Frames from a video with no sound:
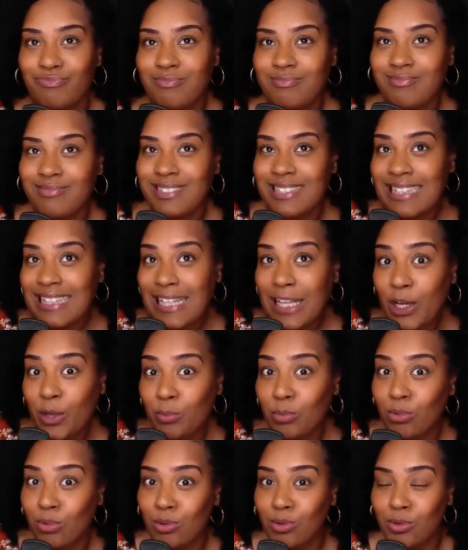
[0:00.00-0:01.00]

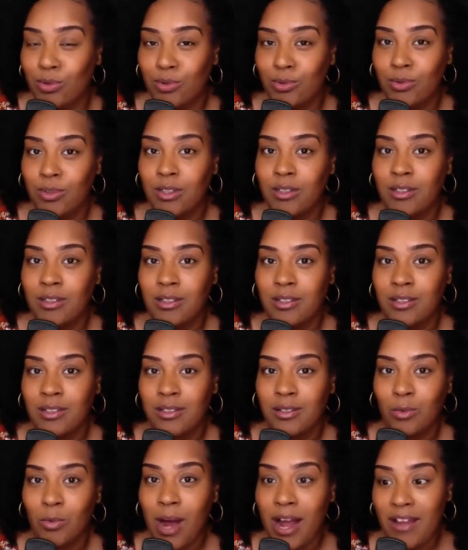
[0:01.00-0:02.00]
liberal
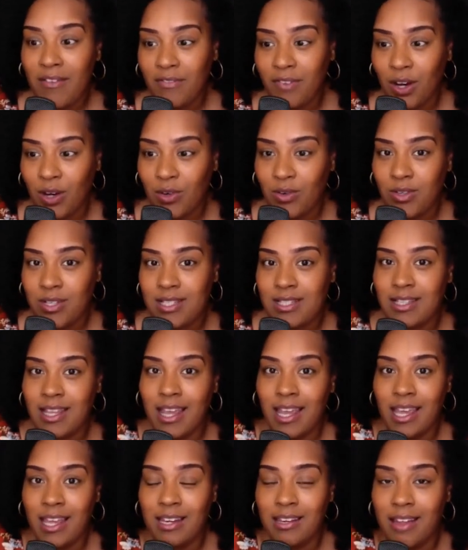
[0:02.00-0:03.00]
white folks
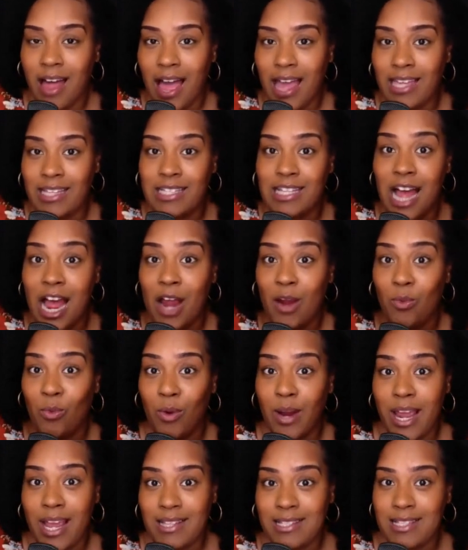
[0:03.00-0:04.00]
in like
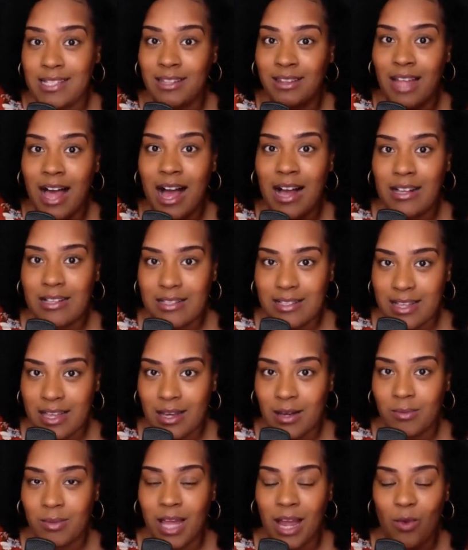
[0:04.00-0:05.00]
direct
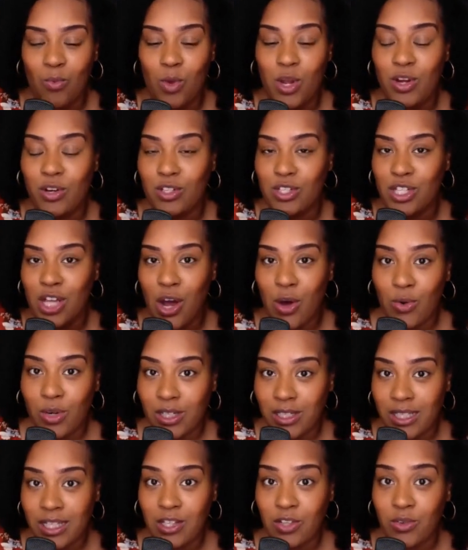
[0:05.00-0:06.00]
lockstep. Like we are
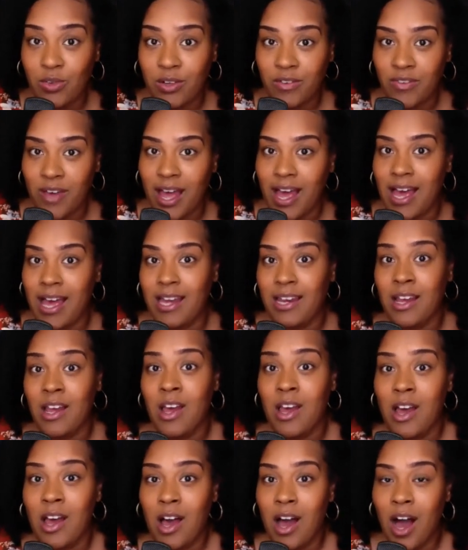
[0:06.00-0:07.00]
totally unified
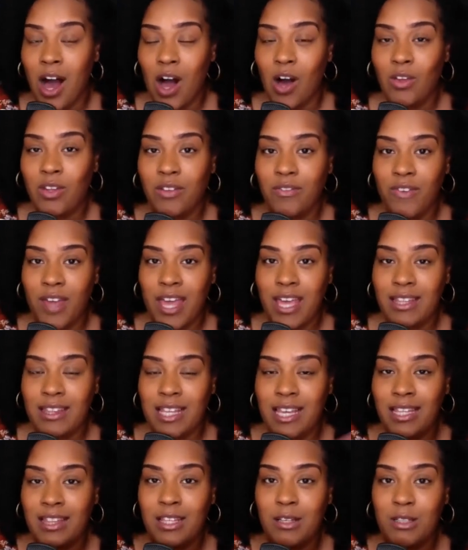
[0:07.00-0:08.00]
on the fact
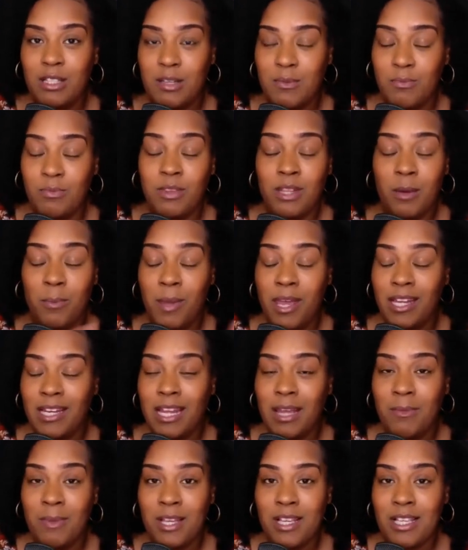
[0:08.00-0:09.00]
that the
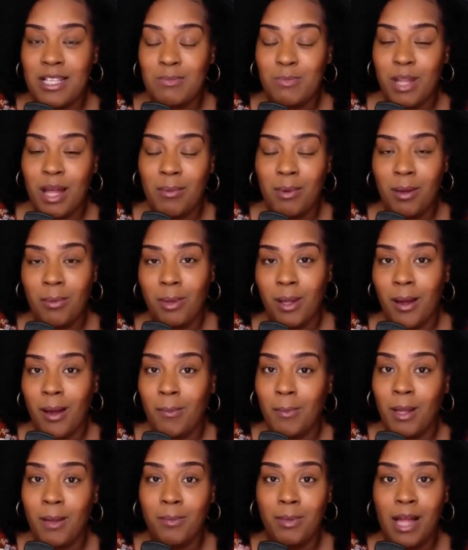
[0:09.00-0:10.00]
pandemic is blah blah blah
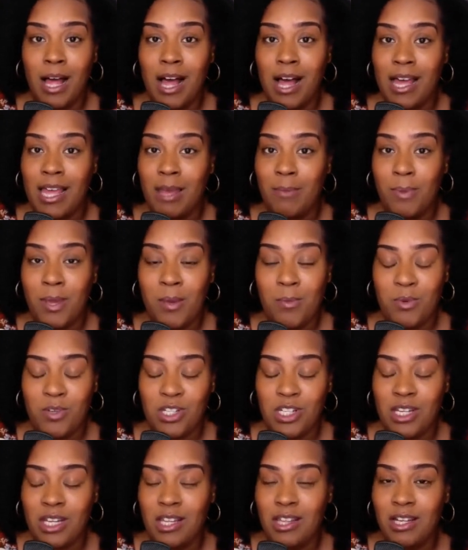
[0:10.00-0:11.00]
blah blah, and people
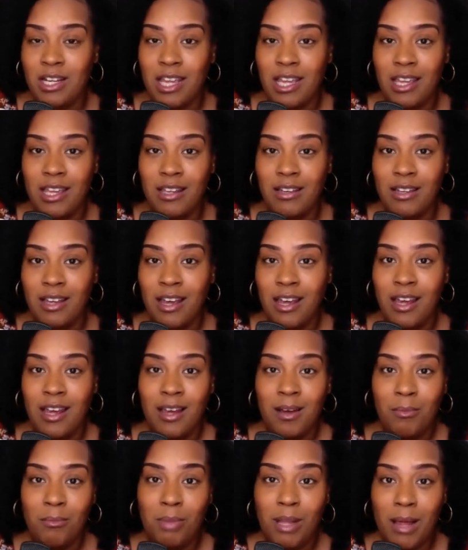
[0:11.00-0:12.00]
should either get
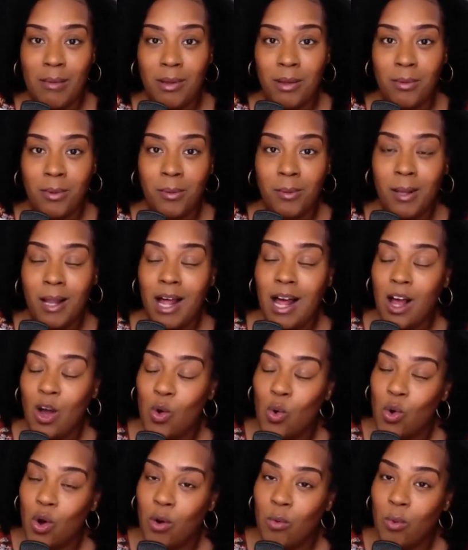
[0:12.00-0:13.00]
blah blah blah blah
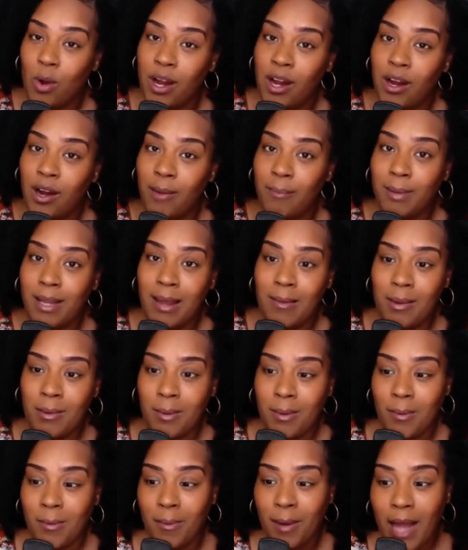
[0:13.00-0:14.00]
or wear blah blah
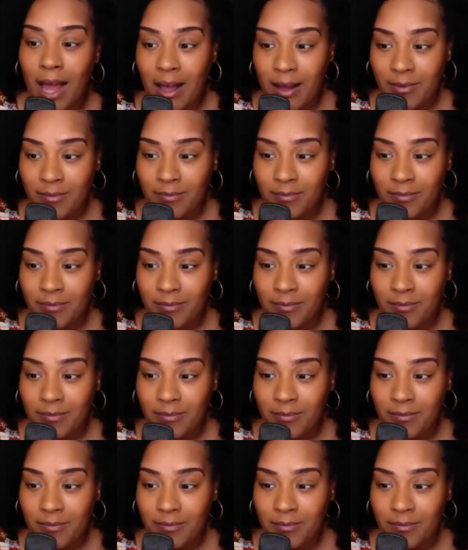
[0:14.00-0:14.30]
blah blah blah.